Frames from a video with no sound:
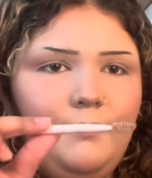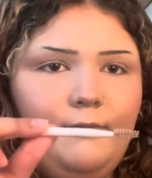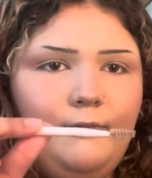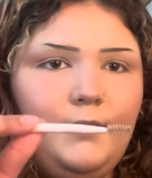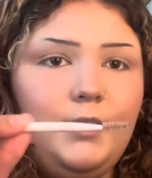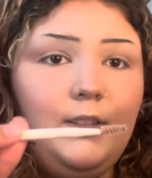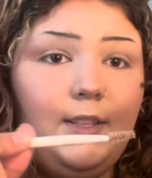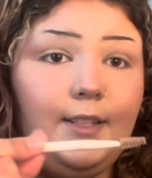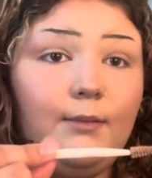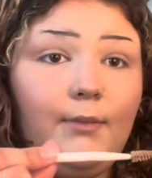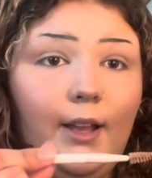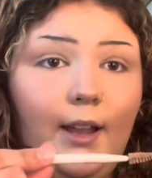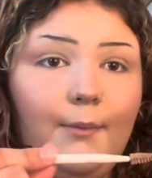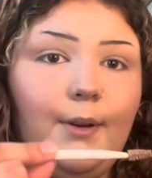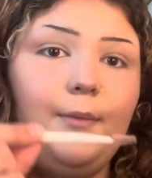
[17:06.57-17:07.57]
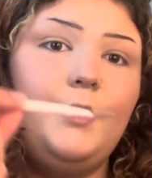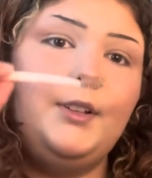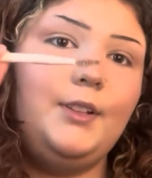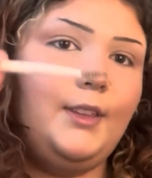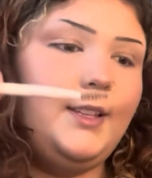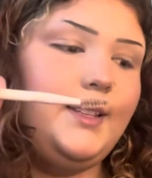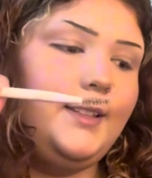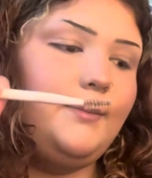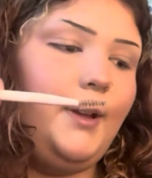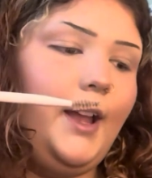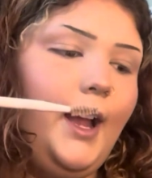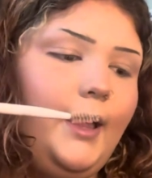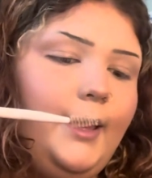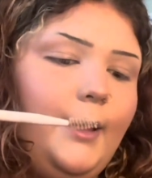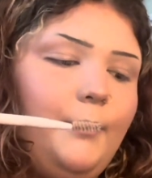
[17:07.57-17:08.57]
so this is my eyebrow brush, and this is my
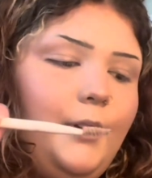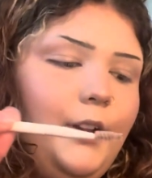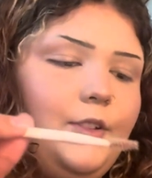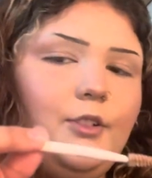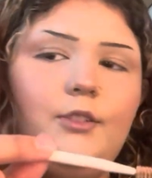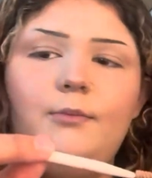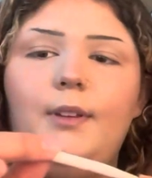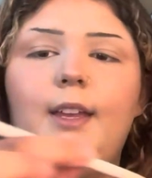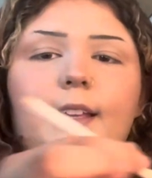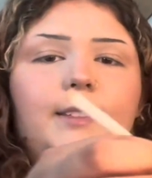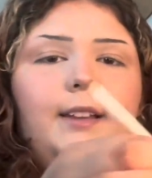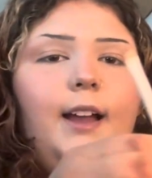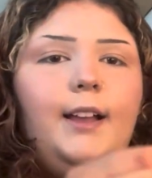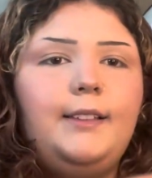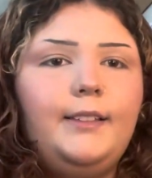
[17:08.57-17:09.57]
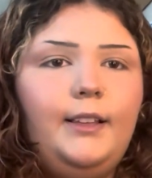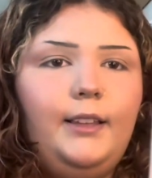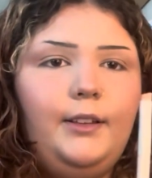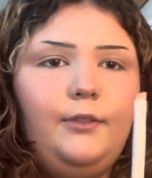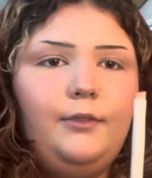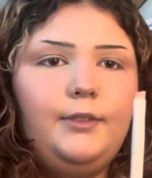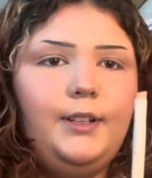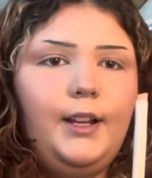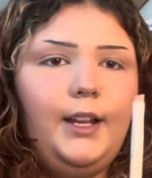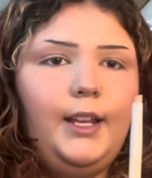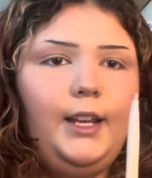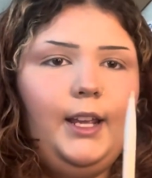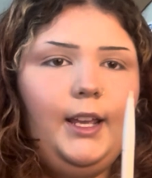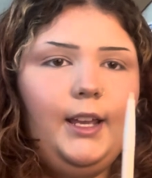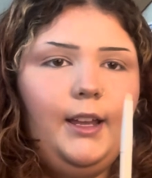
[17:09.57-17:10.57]
highlight brush because it has a little
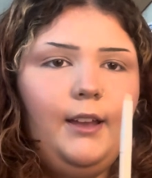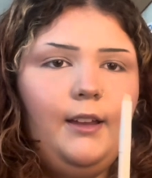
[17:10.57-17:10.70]
tiny